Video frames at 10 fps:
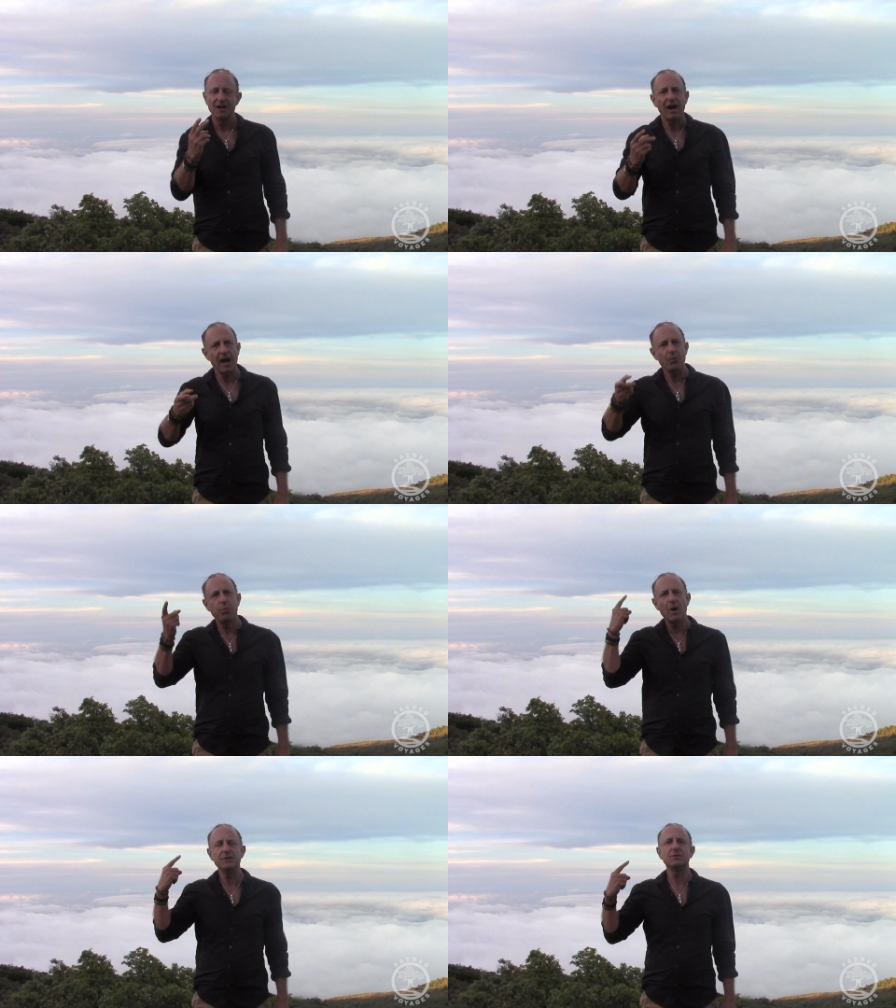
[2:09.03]
I
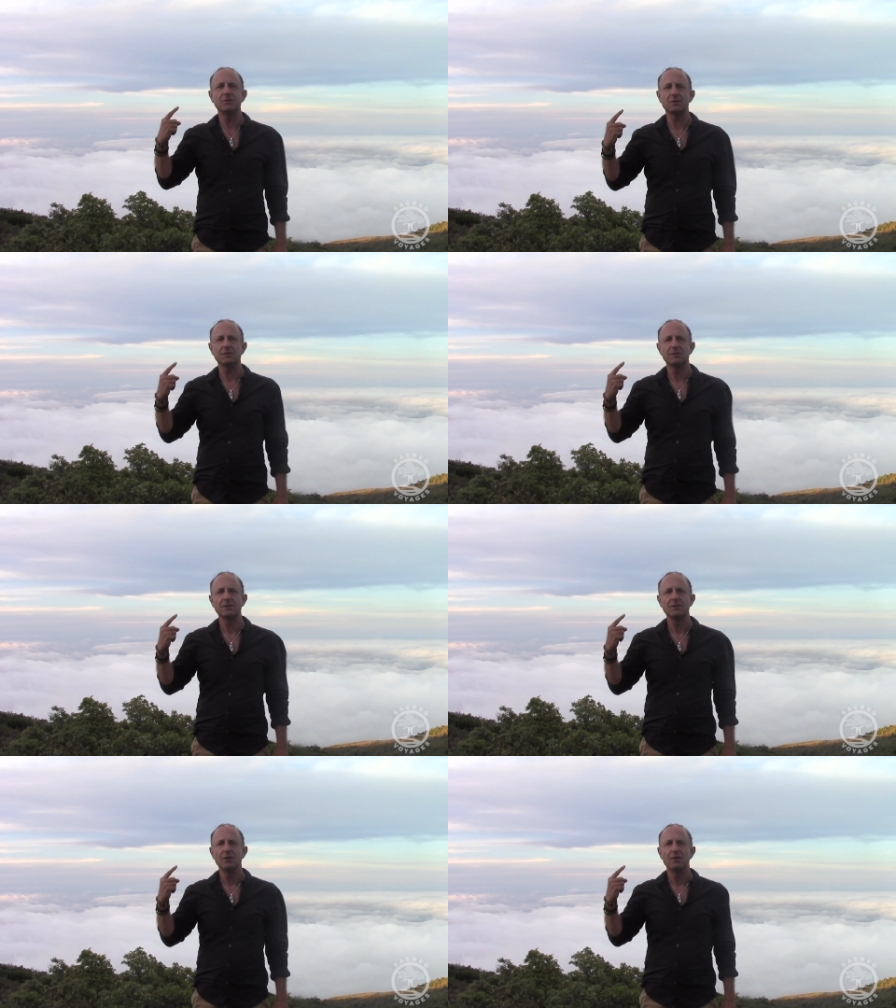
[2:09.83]
wondered,
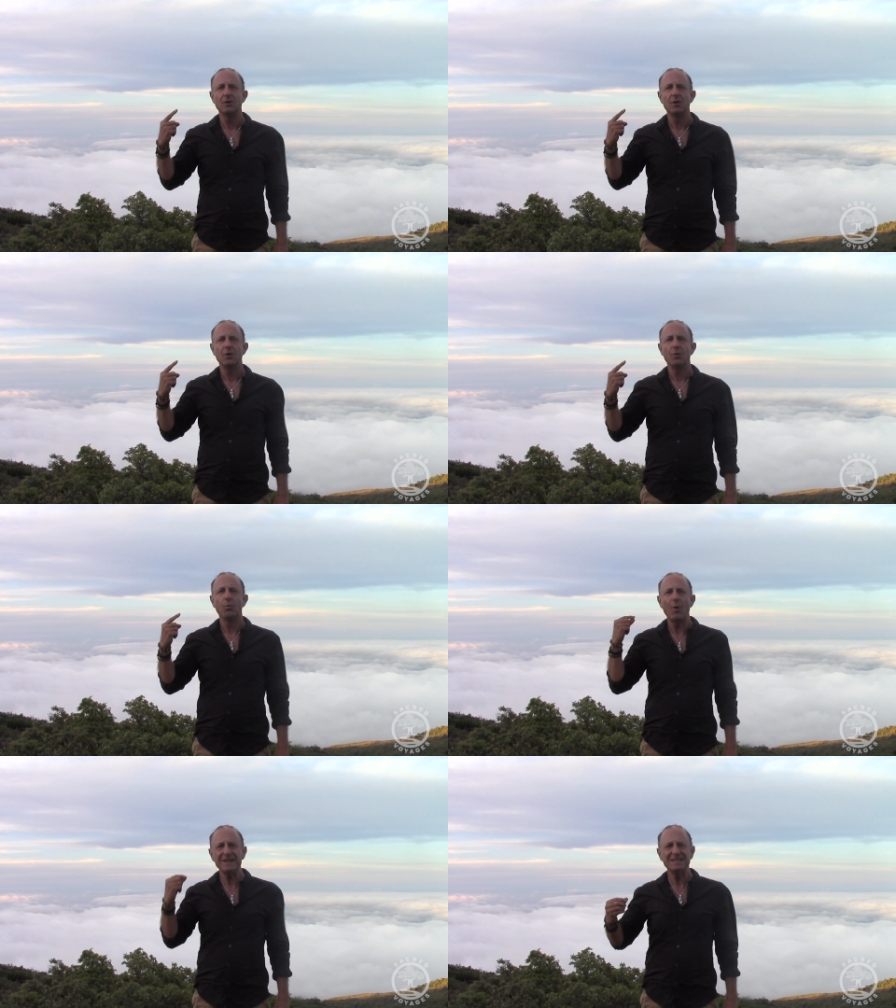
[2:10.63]

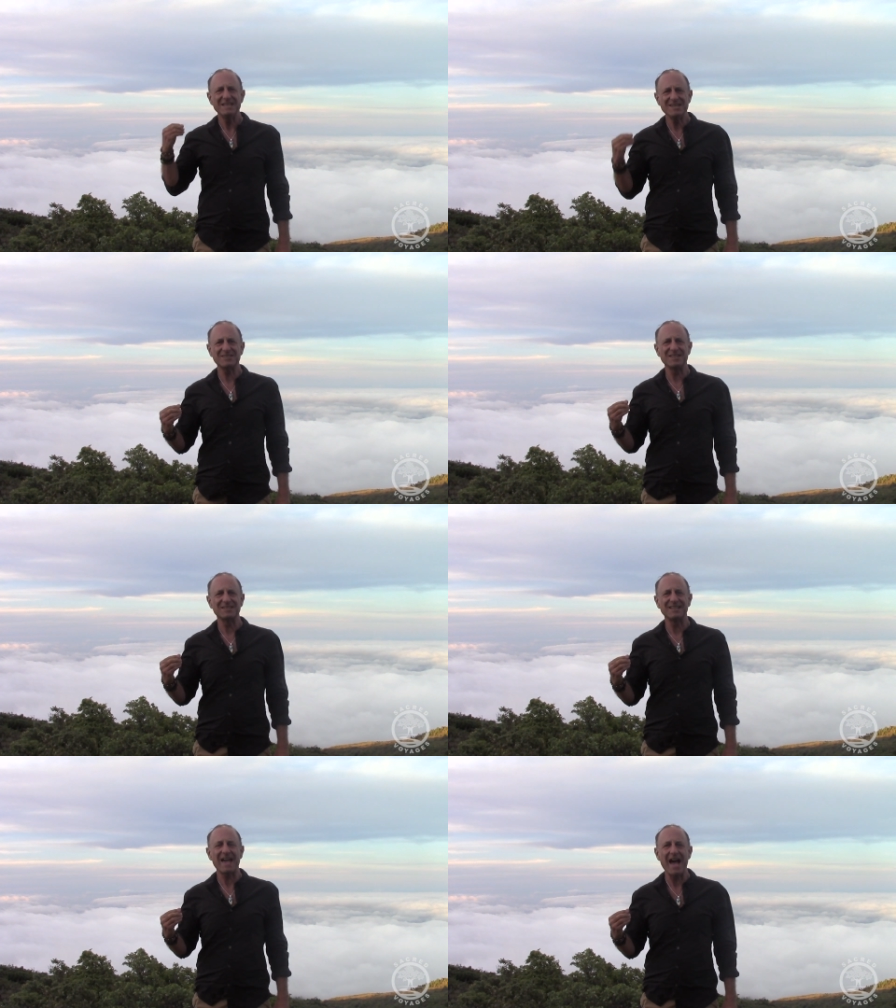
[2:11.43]
what is it
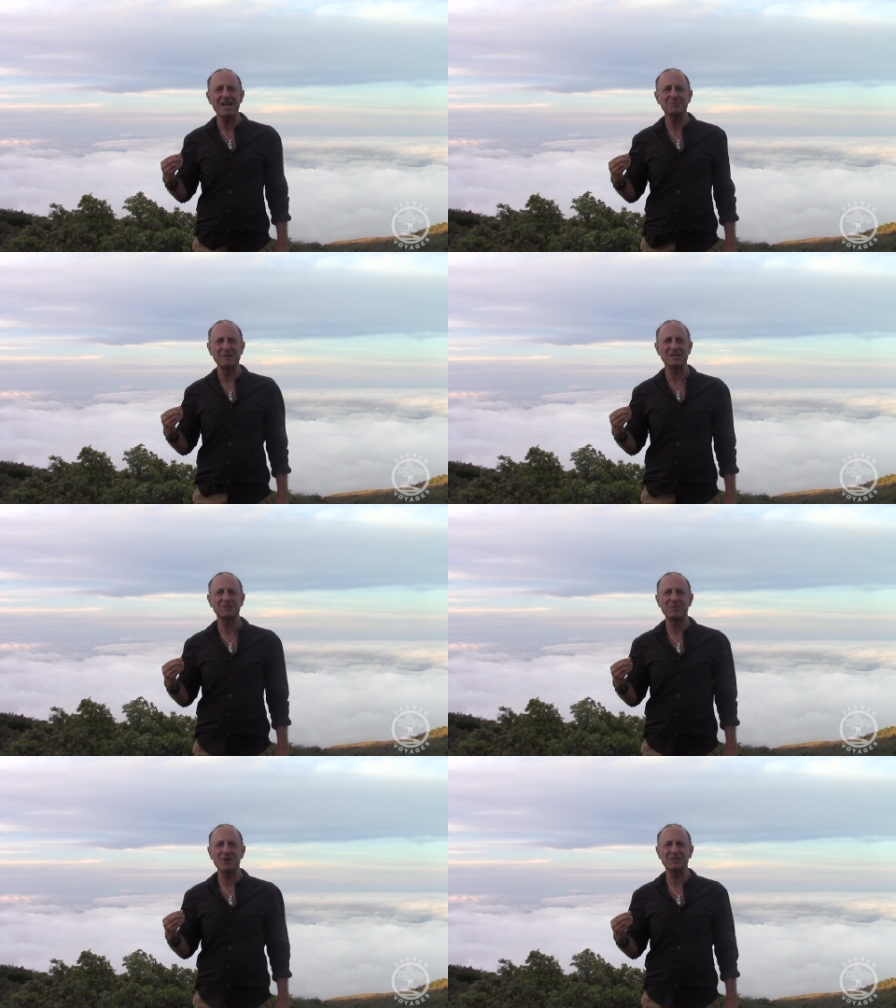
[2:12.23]
that has me
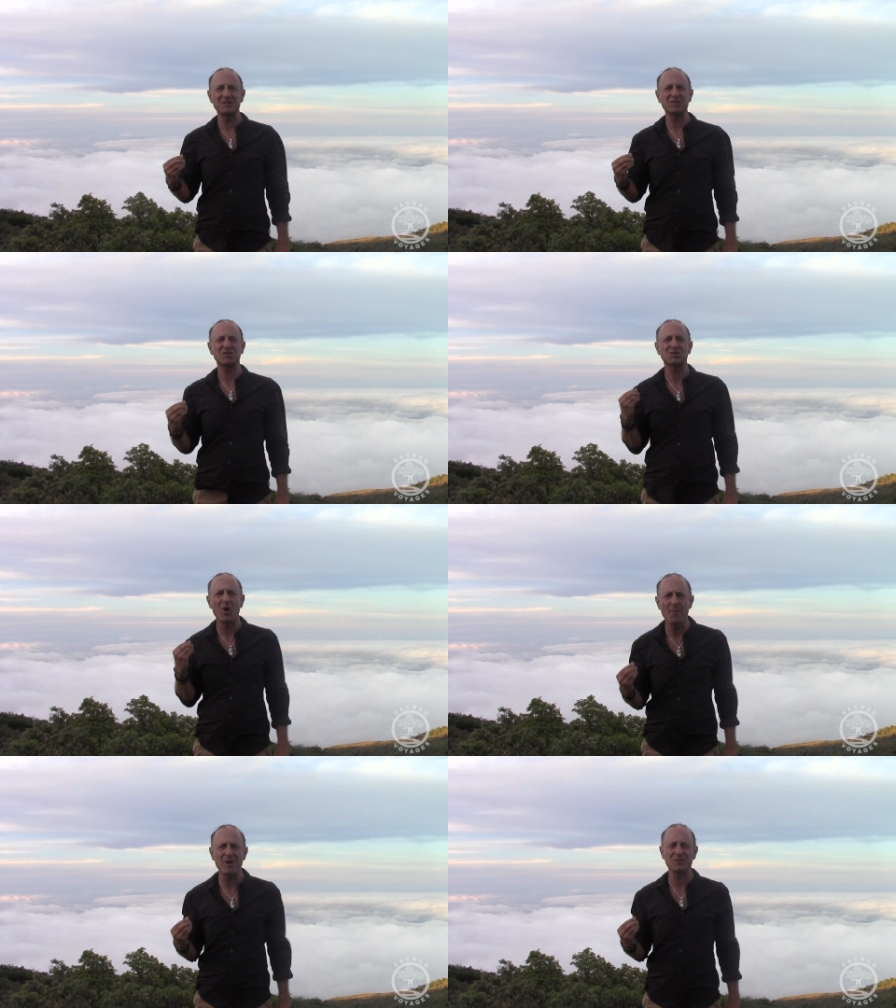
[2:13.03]
experiencing
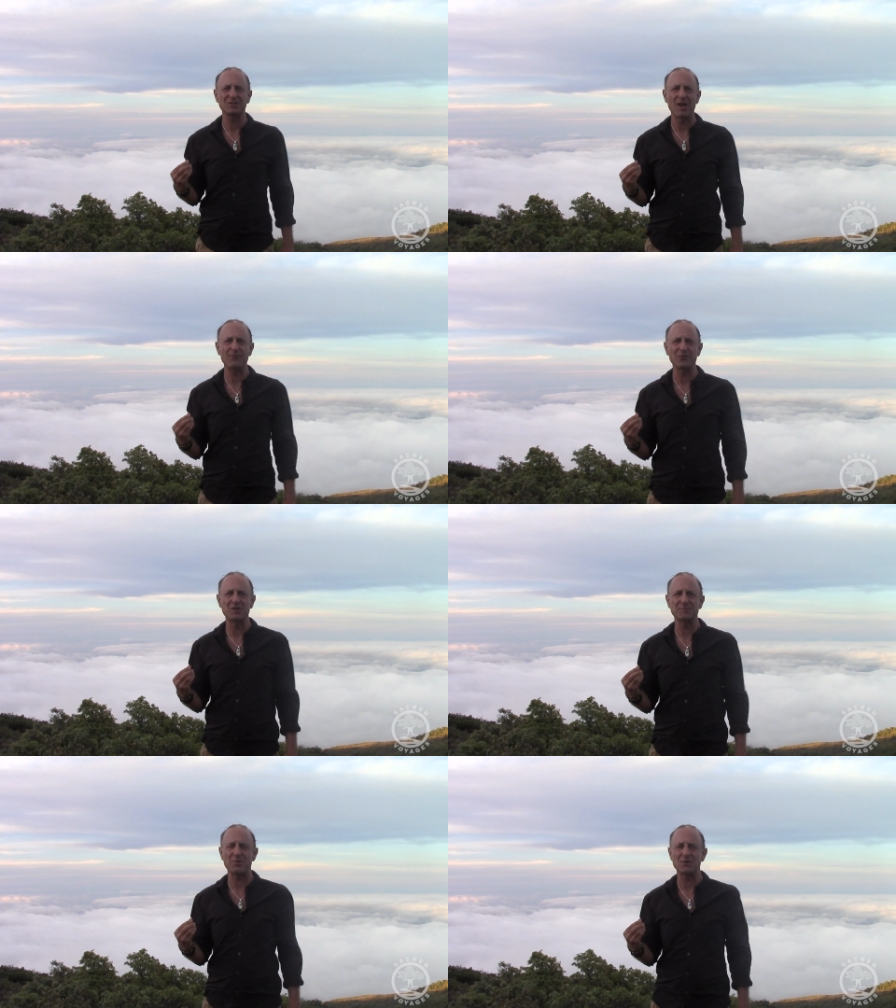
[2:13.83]
so much love for
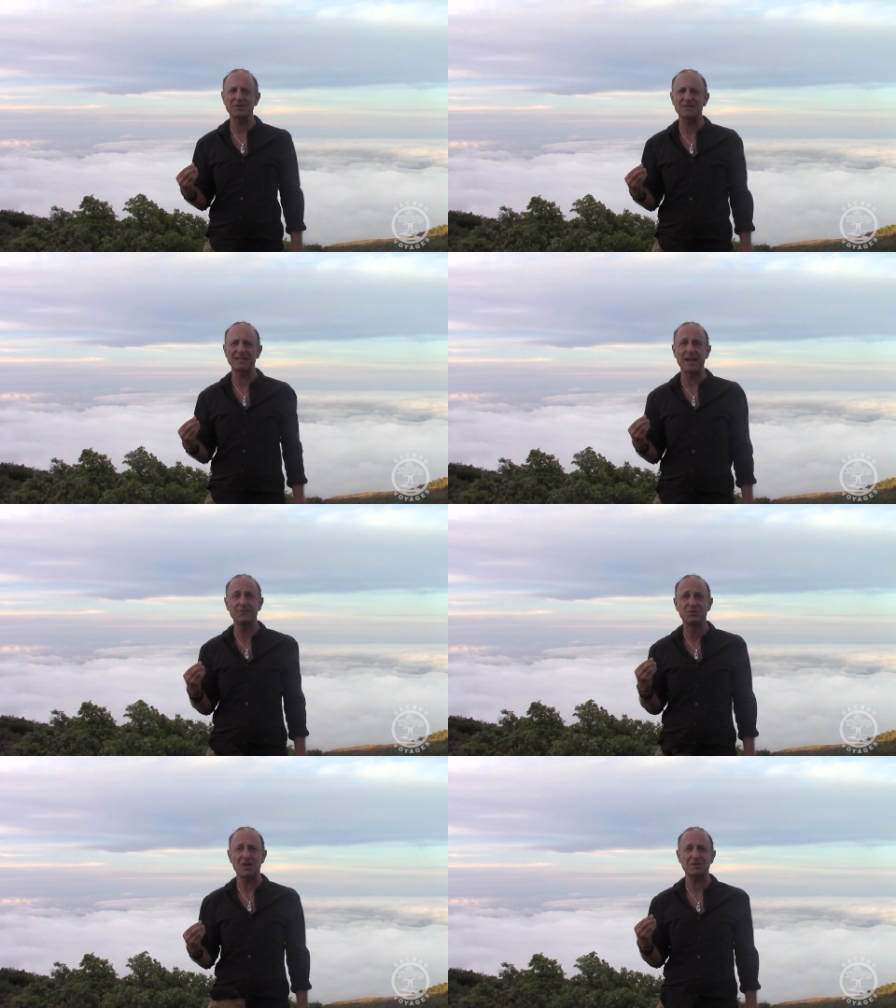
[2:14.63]
this person that
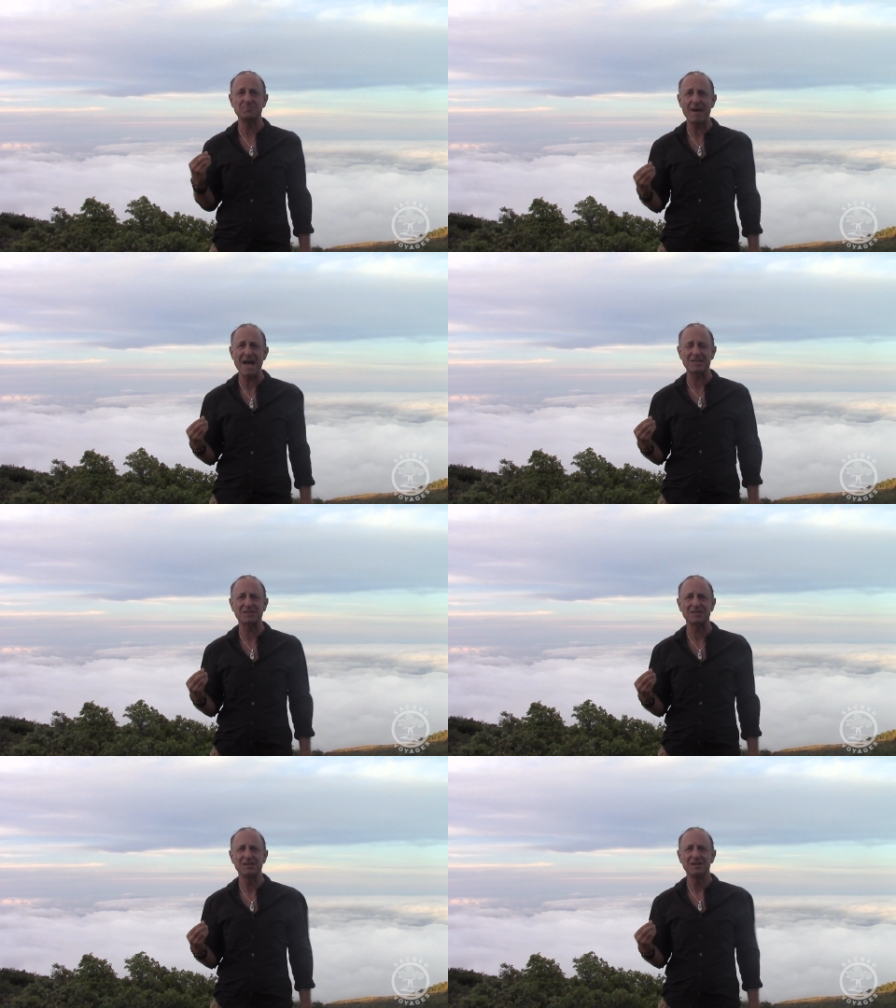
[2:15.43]
I've just met?